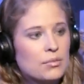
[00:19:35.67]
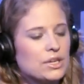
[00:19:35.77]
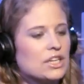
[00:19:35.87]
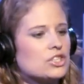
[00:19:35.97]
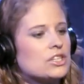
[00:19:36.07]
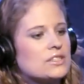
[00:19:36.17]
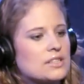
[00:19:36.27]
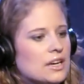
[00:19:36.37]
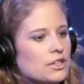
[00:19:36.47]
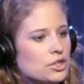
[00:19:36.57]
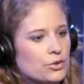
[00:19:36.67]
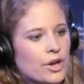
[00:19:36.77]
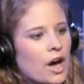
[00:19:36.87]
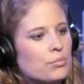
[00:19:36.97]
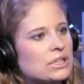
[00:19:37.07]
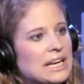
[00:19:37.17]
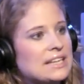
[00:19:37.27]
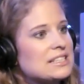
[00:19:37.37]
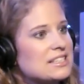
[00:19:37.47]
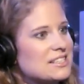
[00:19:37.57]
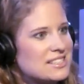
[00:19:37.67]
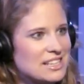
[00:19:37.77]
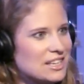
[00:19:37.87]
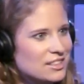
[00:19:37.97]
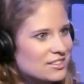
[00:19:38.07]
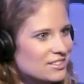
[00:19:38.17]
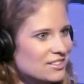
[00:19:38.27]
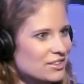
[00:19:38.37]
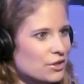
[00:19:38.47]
Because it's like you're not planting a seed. Right.